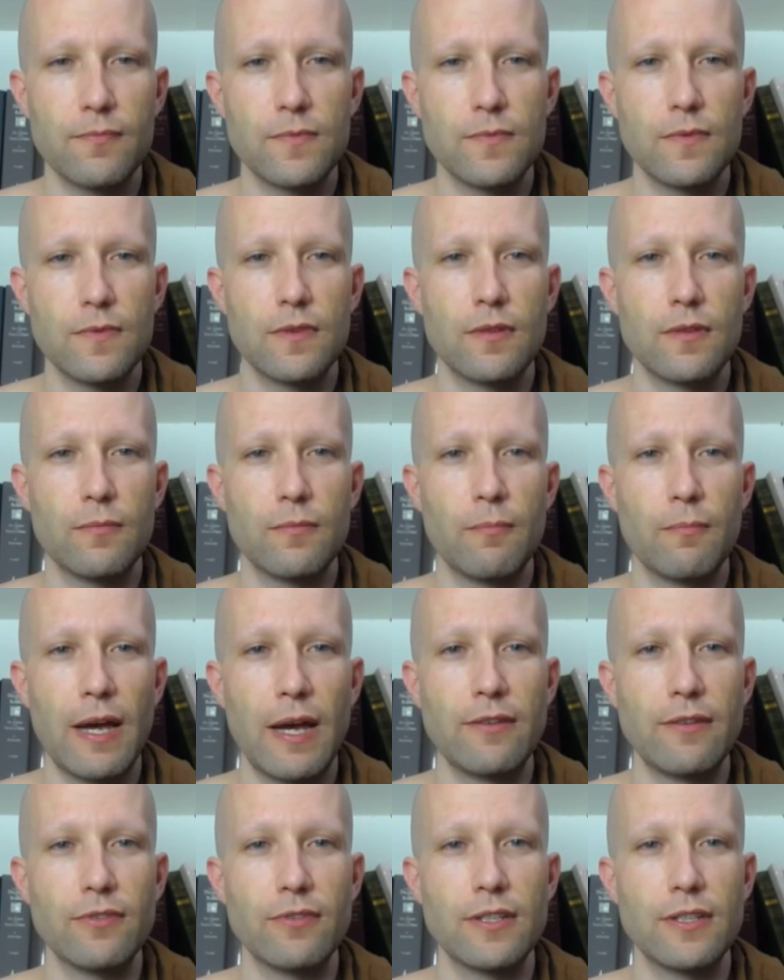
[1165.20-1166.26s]

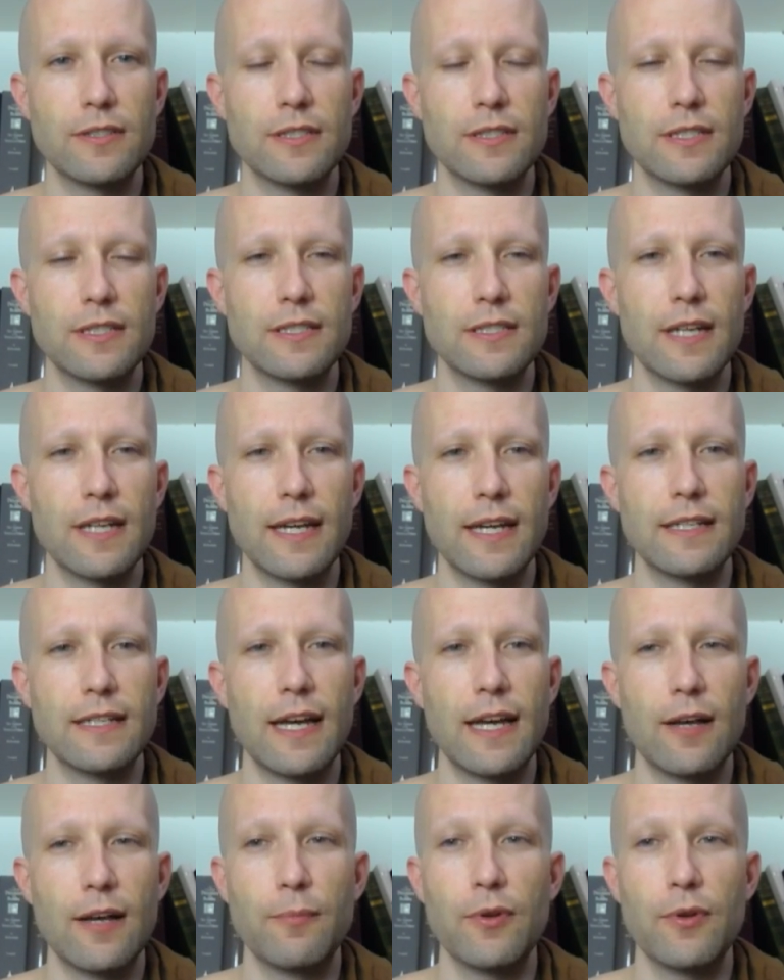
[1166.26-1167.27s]
mindfulness is designed to help you